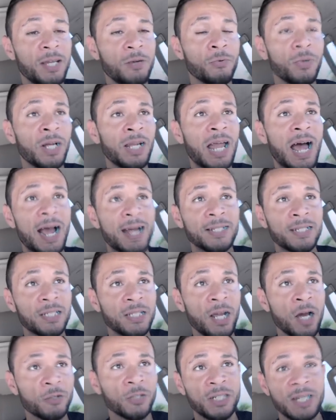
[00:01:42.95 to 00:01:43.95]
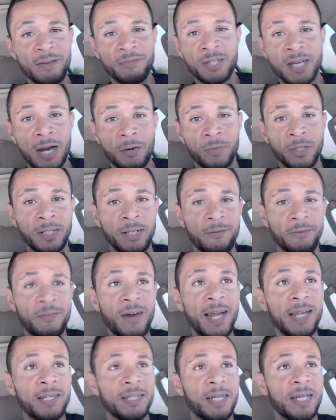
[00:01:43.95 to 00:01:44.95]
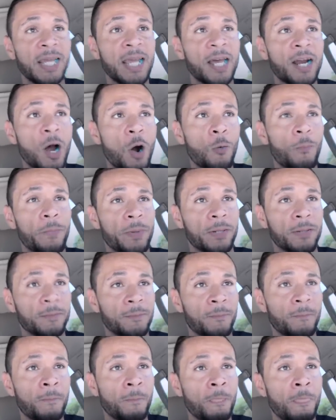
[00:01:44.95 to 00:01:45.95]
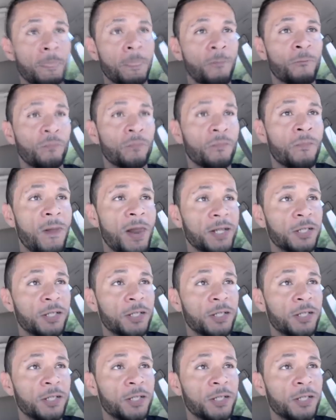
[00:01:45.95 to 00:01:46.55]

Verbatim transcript: he realized, you know Steph's not really fighting to get open.